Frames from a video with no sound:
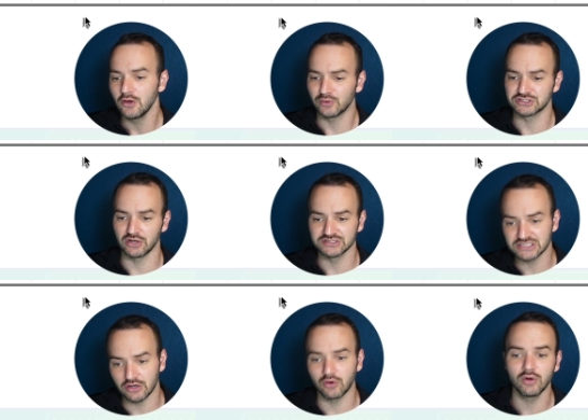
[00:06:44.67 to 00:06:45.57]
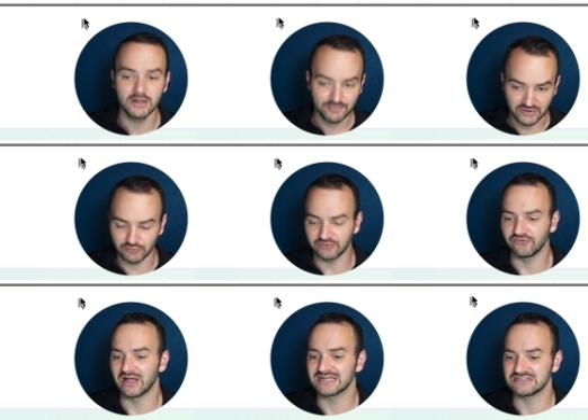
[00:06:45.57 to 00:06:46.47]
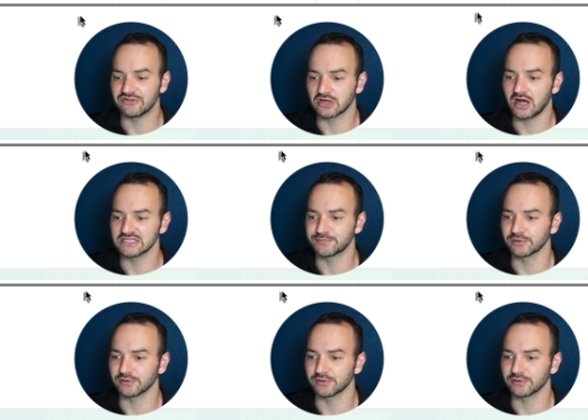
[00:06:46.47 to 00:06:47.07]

which also reflects in the cost